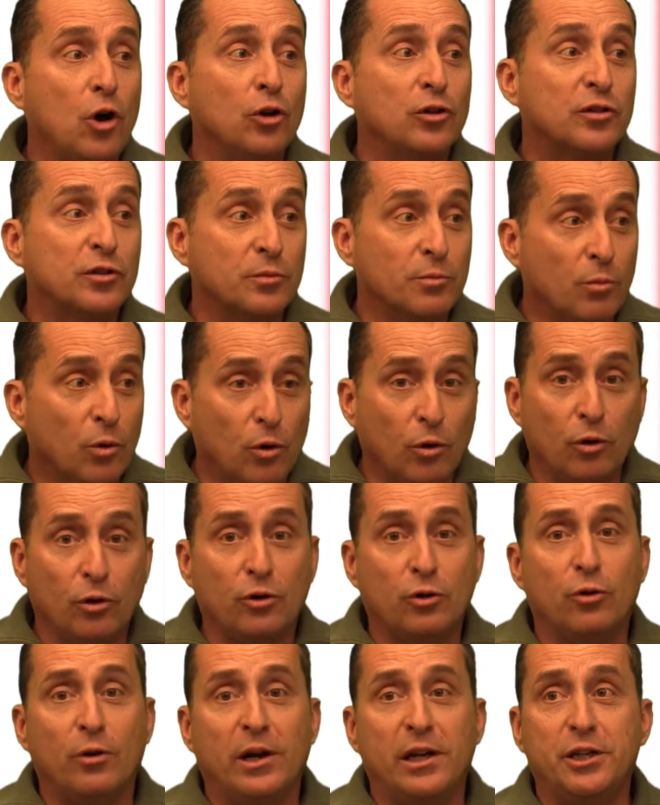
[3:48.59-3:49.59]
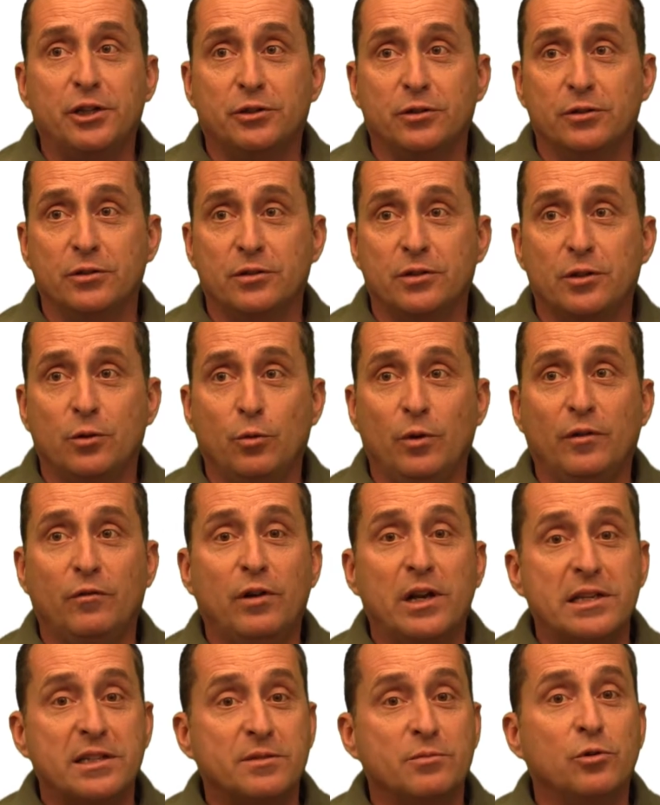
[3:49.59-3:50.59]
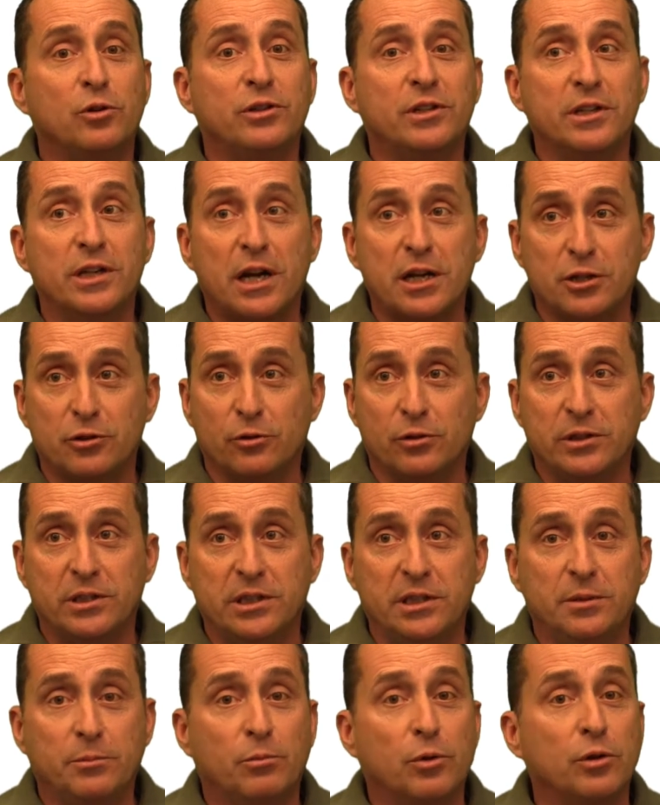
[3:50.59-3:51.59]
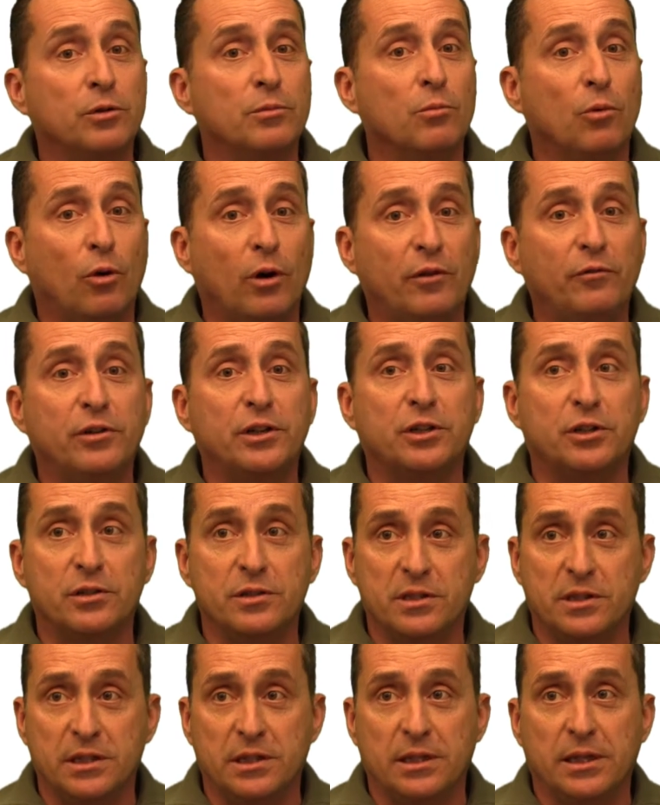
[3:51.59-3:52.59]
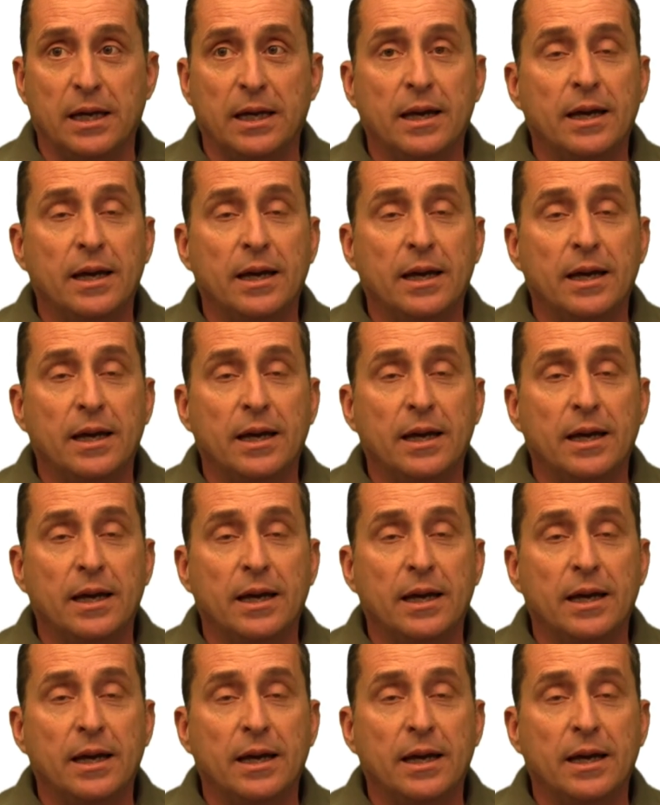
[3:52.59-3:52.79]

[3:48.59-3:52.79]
smaller coalitions with less multinationality but more efficiency.